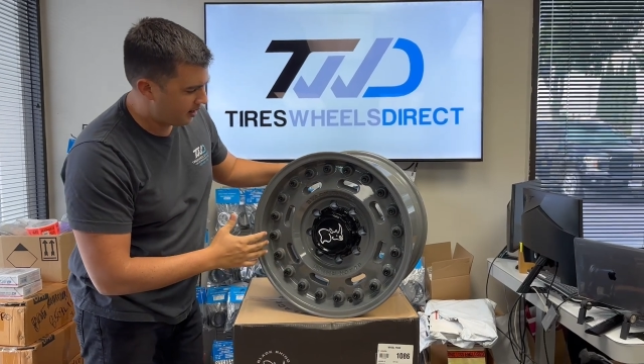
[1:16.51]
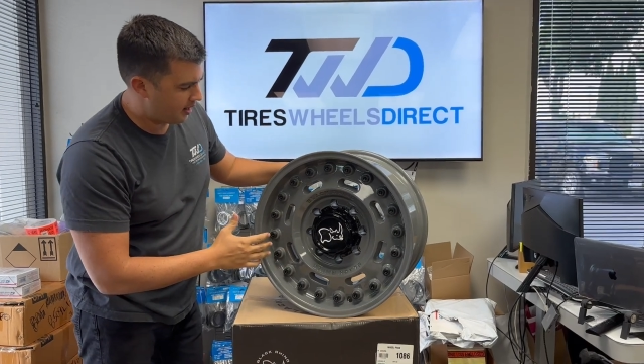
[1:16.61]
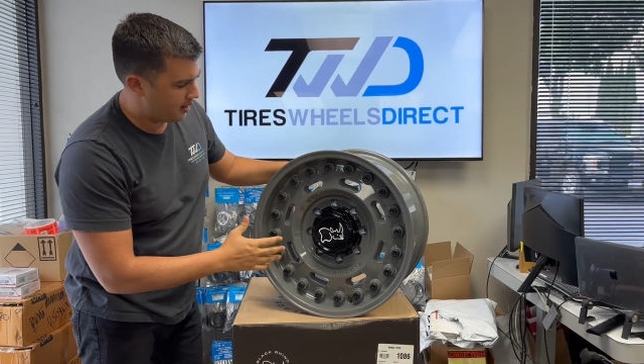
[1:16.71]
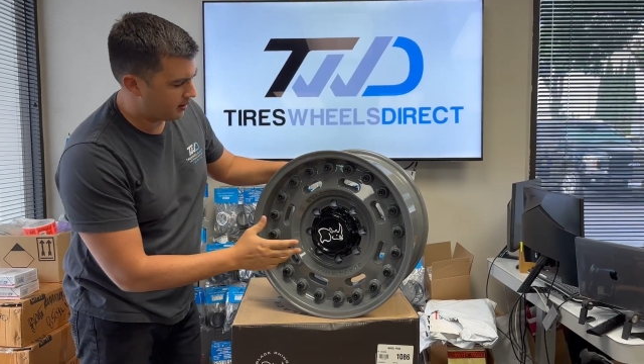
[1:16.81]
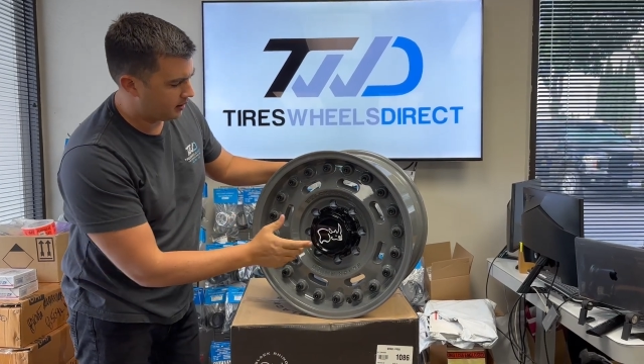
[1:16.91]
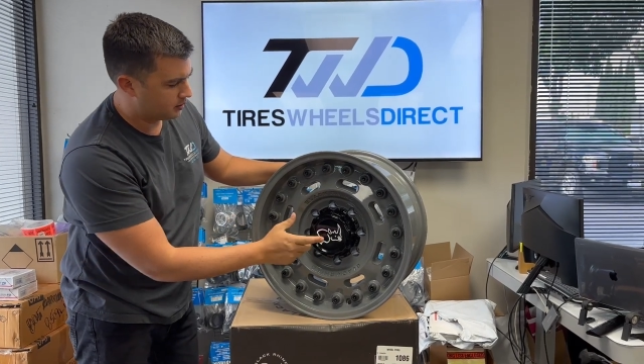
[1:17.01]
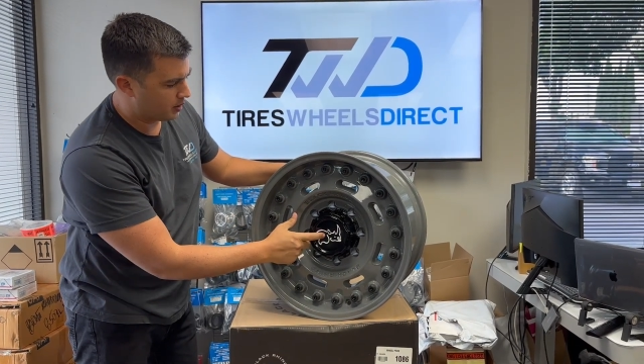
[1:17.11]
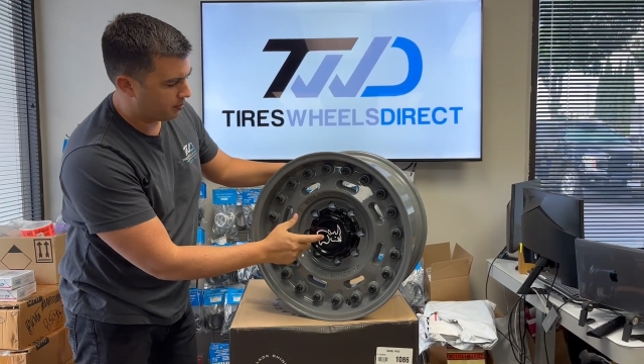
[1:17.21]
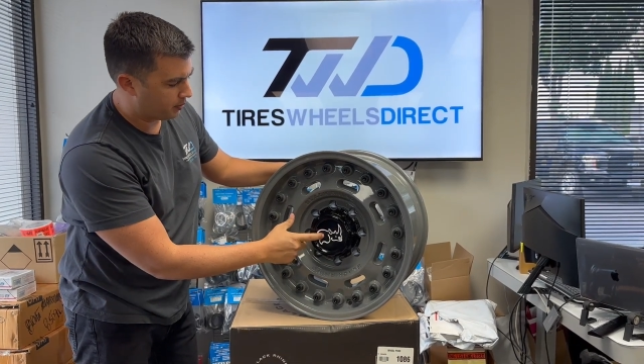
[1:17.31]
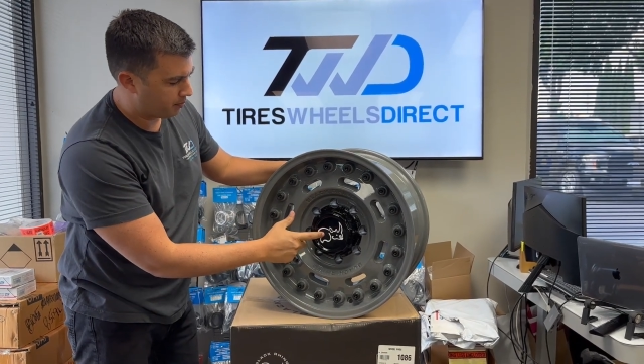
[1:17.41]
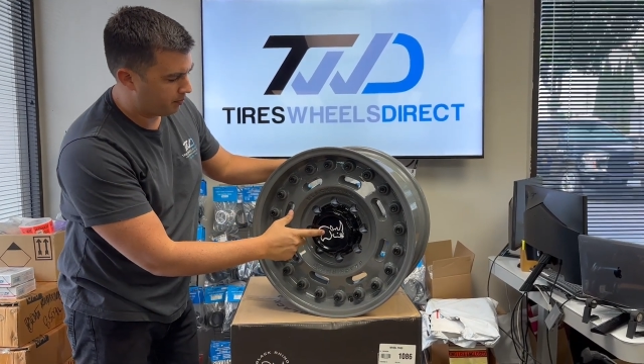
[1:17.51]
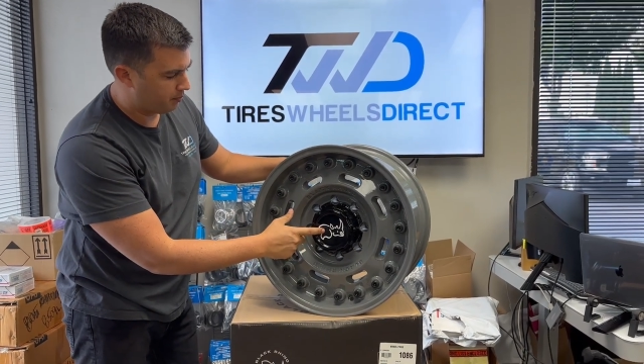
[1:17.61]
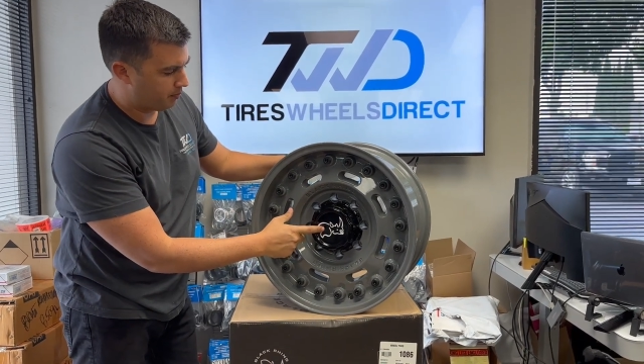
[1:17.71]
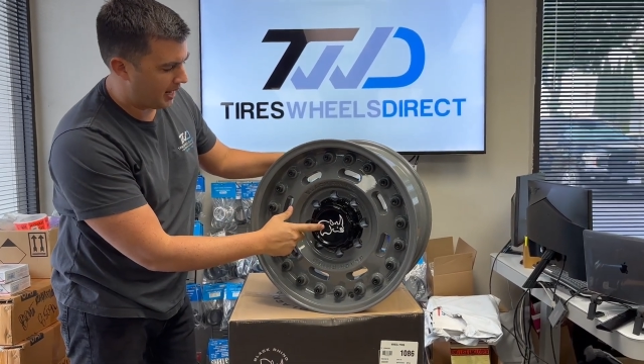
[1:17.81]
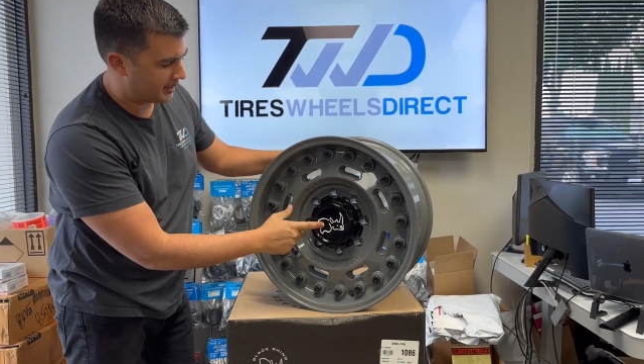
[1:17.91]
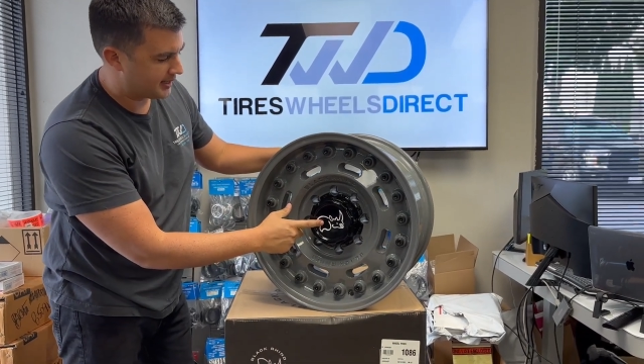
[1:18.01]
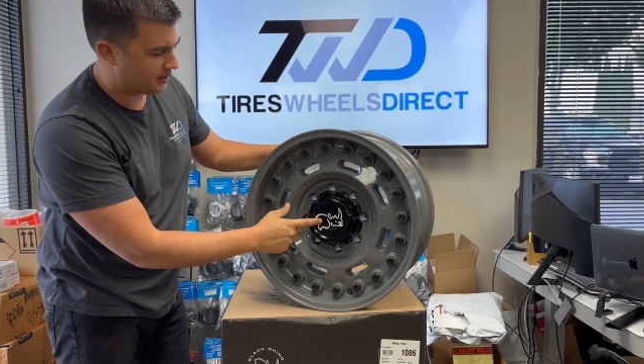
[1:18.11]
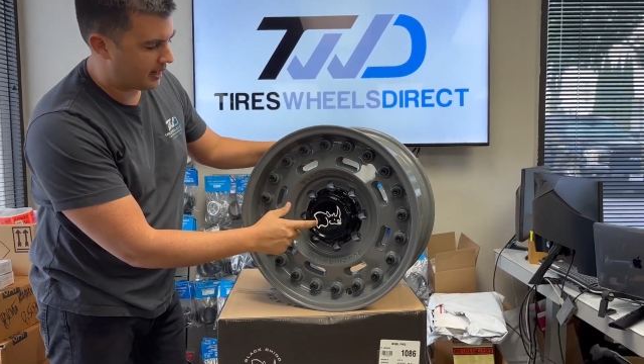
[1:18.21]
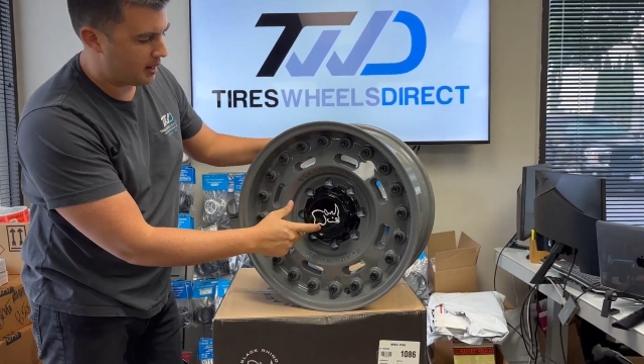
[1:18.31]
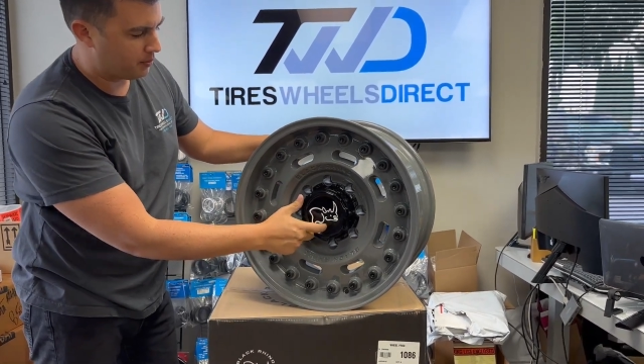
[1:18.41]
Uh, comes with a black center
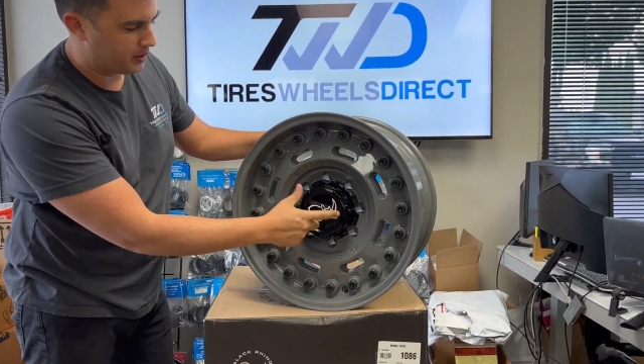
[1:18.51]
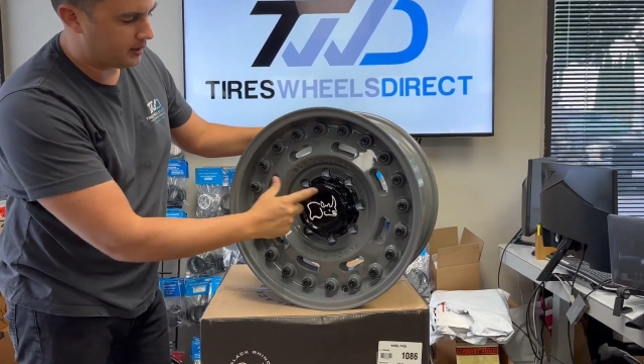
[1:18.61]
cap with